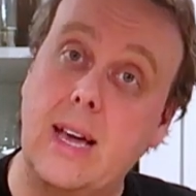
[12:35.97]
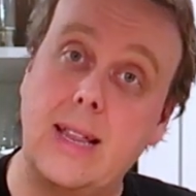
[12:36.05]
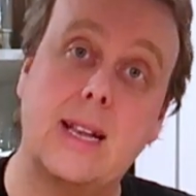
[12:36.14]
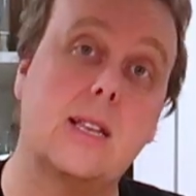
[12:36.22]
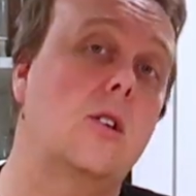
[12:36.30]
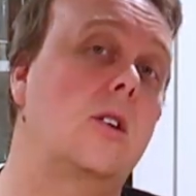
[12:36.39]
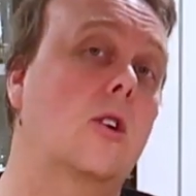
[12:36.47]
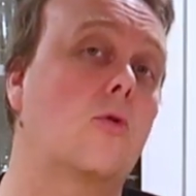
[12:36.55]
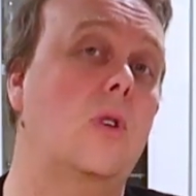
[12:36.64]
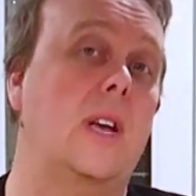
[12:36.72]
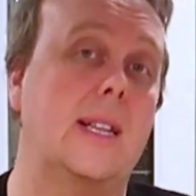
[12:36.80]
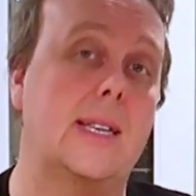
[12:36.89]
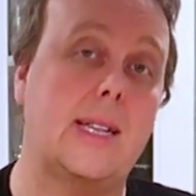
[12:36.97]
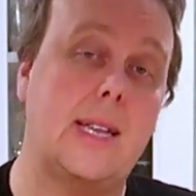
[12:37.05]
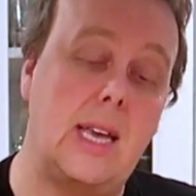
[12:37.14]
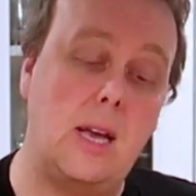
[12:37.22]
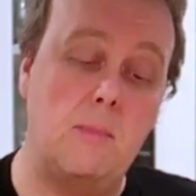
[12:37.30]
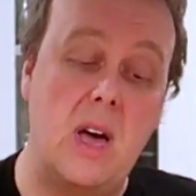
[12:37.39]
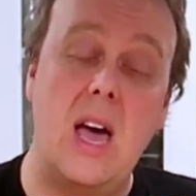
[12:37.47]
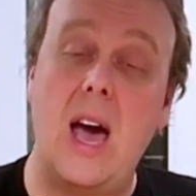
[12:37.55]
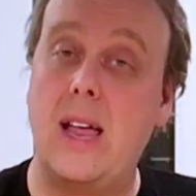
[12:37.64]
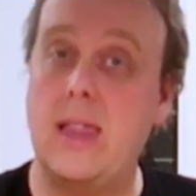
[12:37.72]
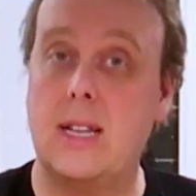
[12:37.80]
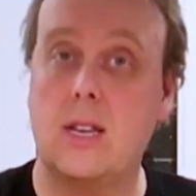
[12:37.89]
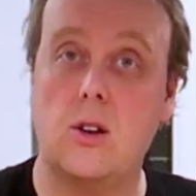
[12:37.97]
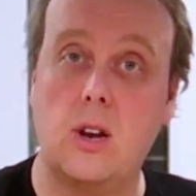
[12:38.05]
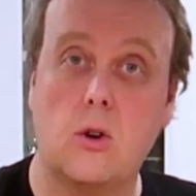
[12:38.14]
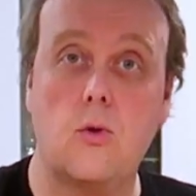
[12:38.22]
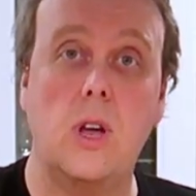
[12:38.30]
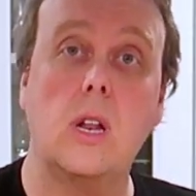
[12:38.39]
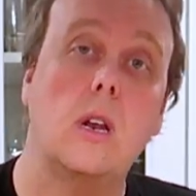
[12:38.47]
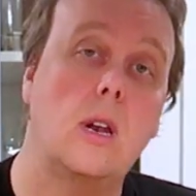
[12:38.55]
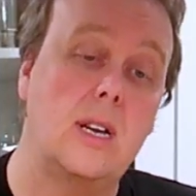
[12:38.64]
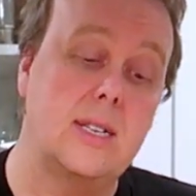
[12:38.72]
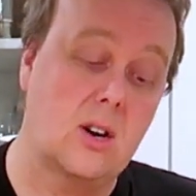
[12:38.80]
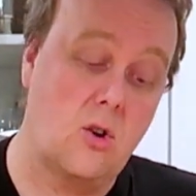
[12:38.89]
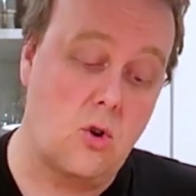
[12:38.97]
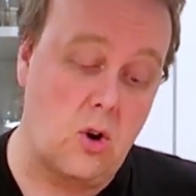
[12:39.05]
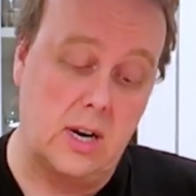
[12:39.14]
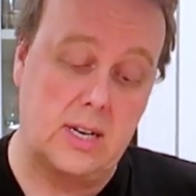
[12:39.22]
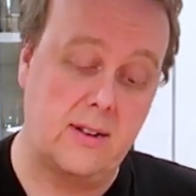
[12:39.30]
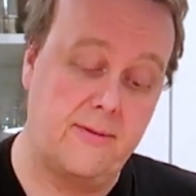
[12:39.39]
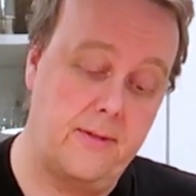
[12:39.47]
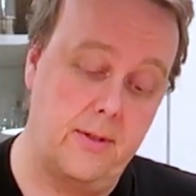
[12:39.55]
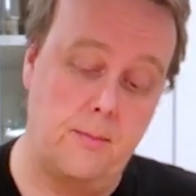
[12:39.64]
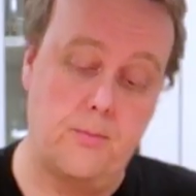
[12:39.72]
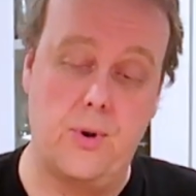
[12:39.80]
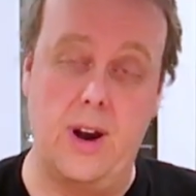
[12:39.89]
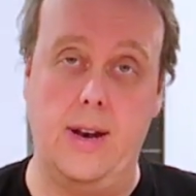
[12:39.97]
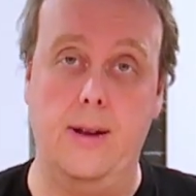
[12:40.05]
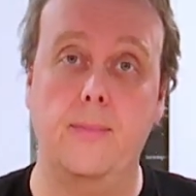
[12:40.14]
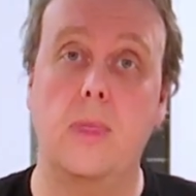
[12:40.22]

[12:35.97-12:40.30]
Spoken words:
That's going to create steam, and that's going to create a nice crust for the bread.